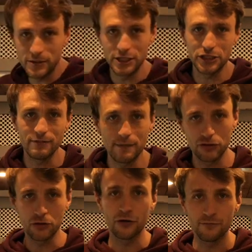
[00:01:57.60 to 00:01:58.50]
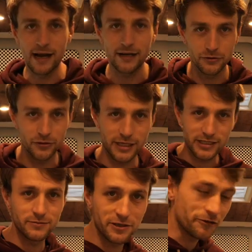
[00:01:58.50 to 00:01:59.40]
position, maybe stronger magnets or get
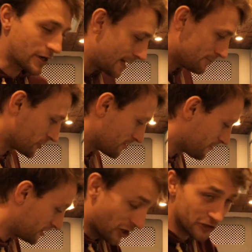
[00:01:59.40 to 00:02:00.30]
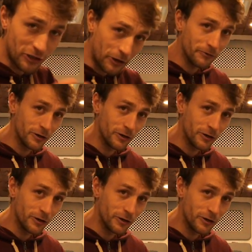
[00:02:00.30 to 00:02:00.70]
some different clips or something. I don't